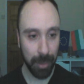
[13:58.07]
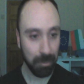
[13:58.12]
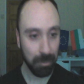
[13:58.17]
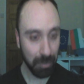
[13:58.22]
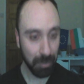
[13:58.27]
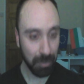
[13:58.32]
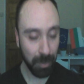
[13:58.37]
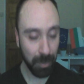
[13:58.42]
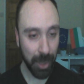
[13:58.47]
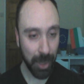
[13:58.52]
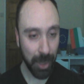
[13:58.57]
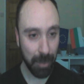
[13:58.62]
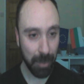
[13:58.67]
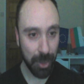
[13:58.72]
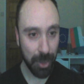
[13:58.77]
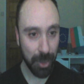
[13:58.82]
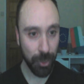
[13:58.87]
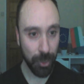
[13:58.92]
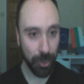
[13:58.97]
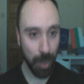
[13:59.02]
pretty
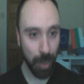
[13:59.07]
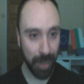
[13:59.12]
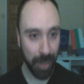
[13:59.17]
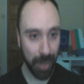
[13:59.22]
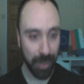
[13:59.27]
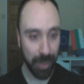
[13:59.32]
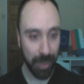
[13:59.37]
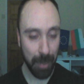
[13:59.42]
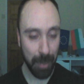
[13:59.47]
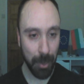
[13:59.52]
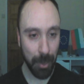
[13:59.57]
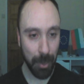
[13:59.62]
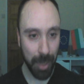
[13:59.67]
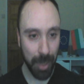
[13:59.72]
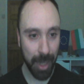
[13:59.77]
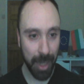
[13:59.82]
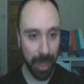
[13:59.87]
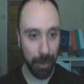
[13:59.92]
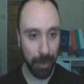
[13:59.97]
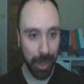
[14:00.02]
much one of them will
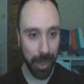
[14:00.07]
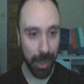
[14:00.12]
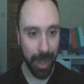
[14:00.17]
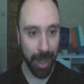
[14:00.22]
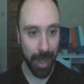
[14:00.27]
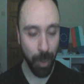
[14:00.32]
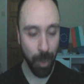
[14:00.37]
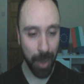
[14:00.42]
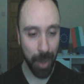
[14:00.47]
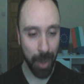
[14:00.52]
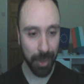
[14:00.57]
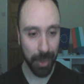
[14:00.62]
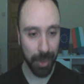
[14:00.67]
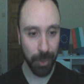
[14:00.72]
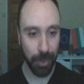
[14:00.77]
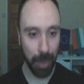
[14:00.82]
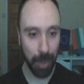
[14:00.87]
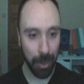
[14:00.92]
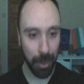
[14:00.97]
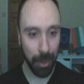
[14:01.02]
kind of really help out as
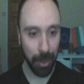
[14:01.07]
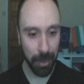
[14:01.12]
well.